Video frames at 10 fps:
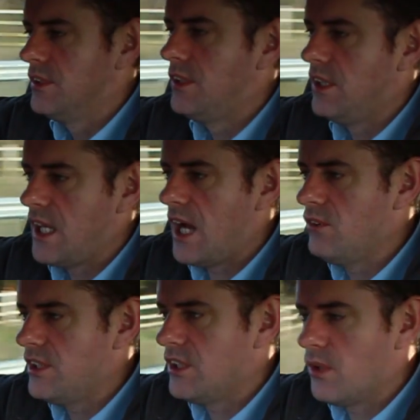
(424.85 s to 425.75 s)
the
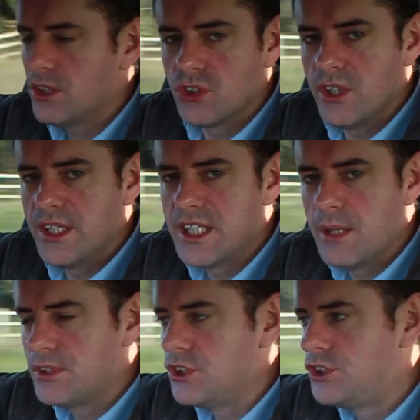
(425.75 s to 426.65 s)
Audi Quattro is
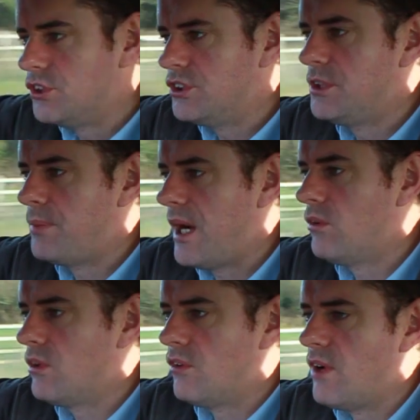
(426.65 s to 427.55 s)
able to shunt the
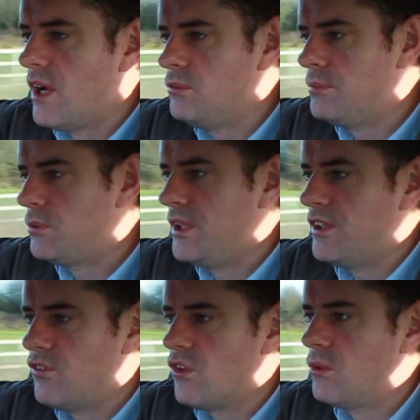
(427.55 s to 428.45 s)
power around between the
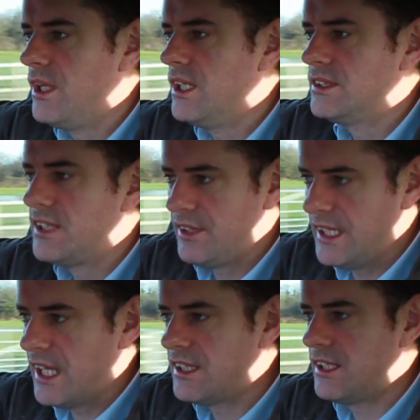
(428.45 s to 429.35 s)
4 wheels to
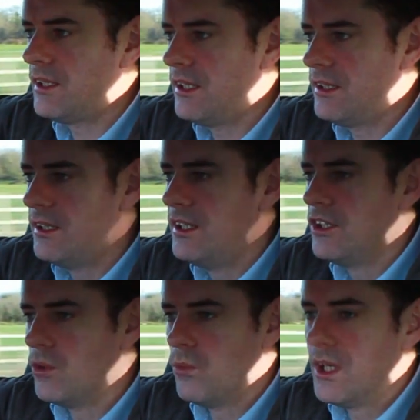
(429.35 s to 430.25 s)
get to
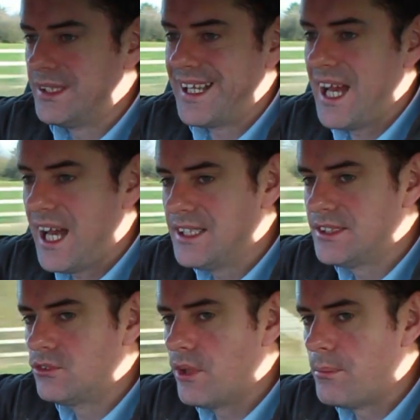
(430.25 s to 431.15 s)
the one that
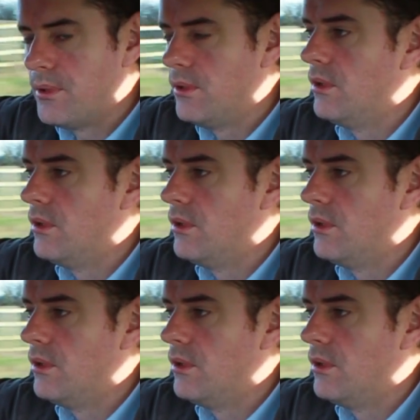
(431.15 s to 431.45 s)
has grip,